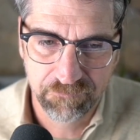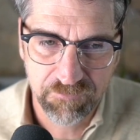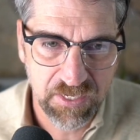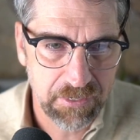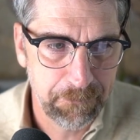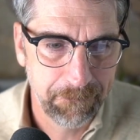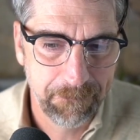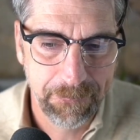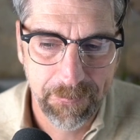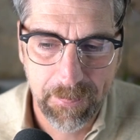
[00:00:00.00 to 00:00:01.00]
Okay.
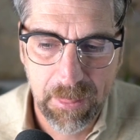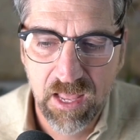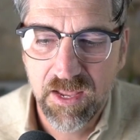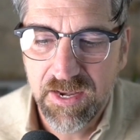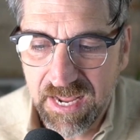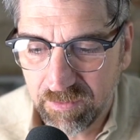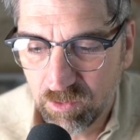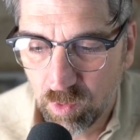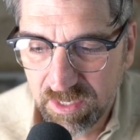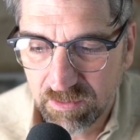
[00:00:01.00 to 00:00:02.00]
Now I
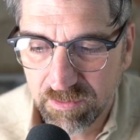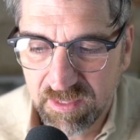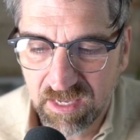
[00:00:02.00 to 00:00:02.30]
want you to think